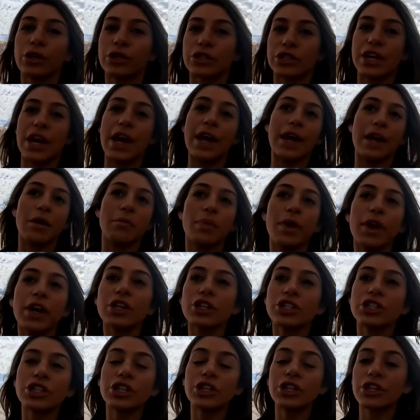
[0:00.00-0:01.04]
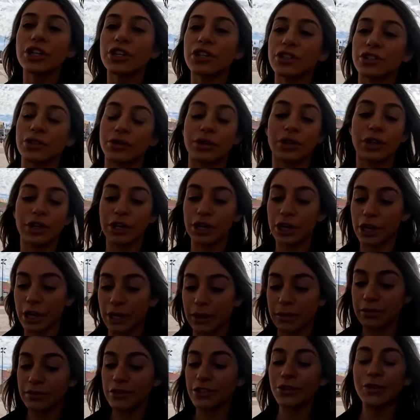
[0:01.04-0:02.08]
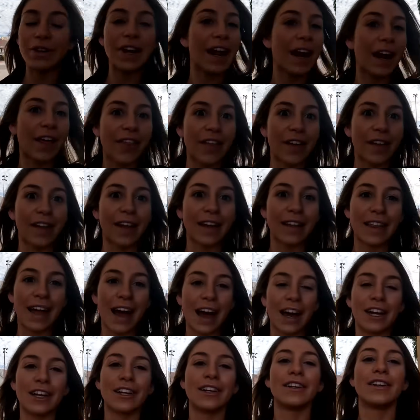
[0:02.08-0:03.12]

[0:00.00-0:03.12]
or taking pictures or, you know, doing anything like that.